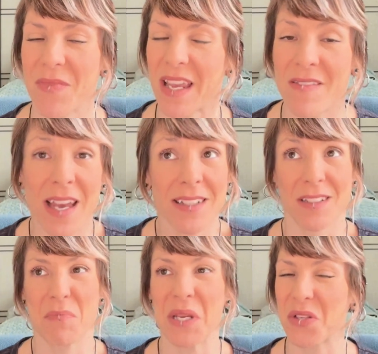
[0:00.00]
And that
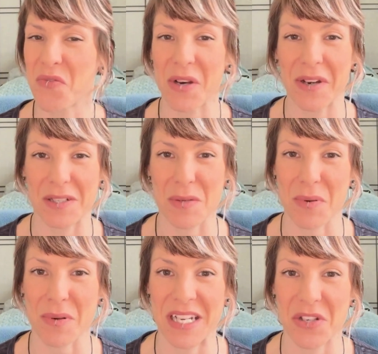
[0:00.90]
to me is very
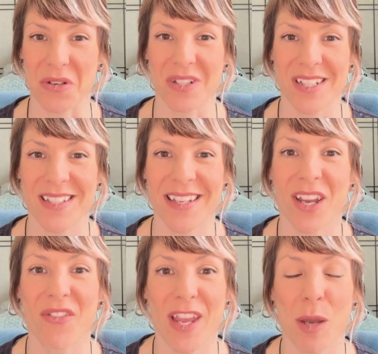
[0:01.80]
inspirational, to see
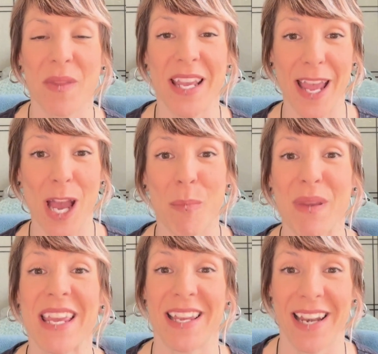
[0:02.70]
a family
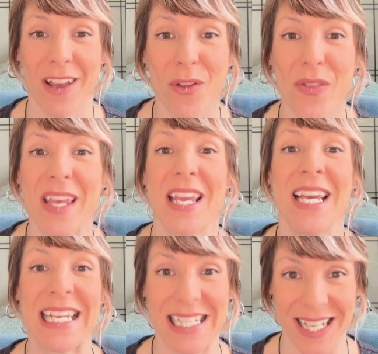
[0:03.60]
happy and healthy
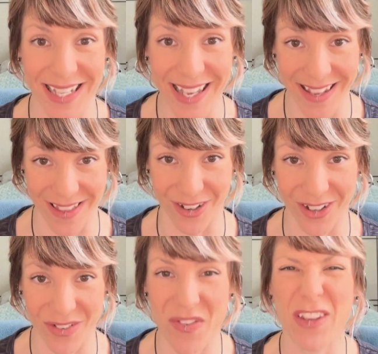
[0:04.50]

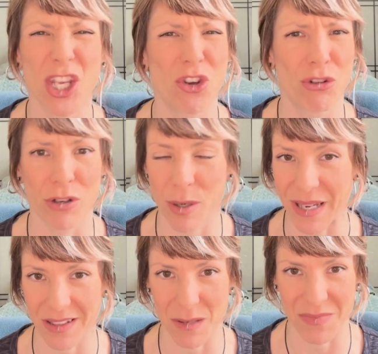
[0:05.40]
together, feeling good
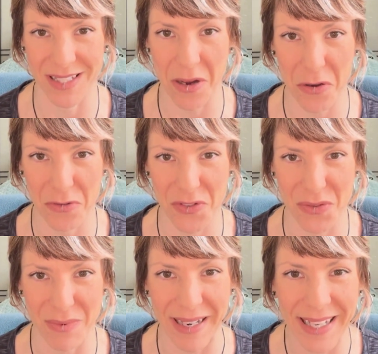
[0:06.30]
about themselves,
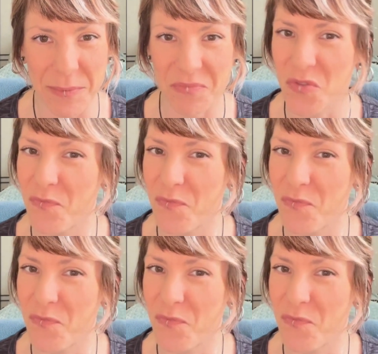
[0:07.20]
right?